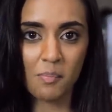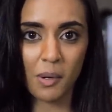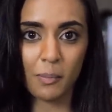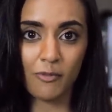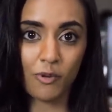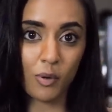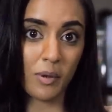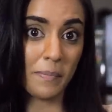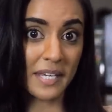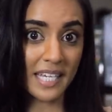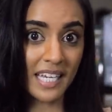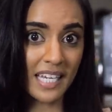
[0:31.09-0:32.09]
But before we
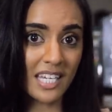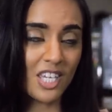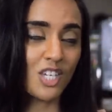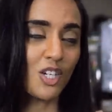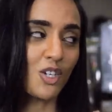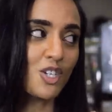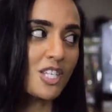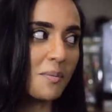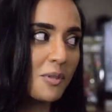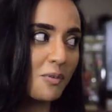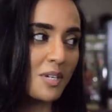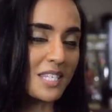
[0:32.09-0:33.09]
begin, here are
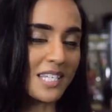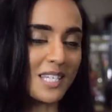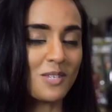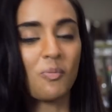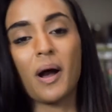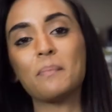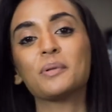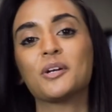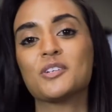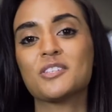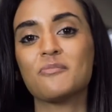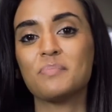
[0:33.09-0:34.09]
some of the reasons why
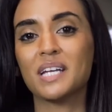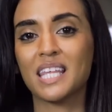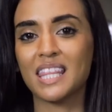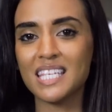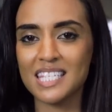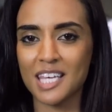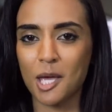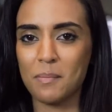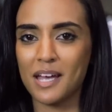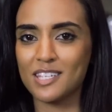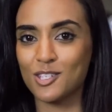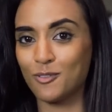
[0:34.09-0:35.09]
players have picked this
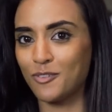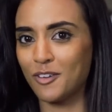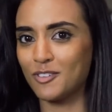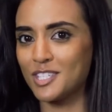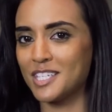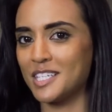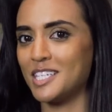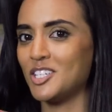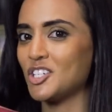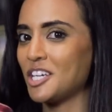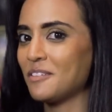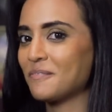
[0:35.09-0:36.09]
game as their favorite C
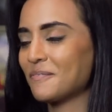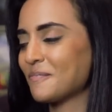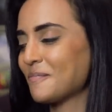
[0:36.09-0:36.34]
C G.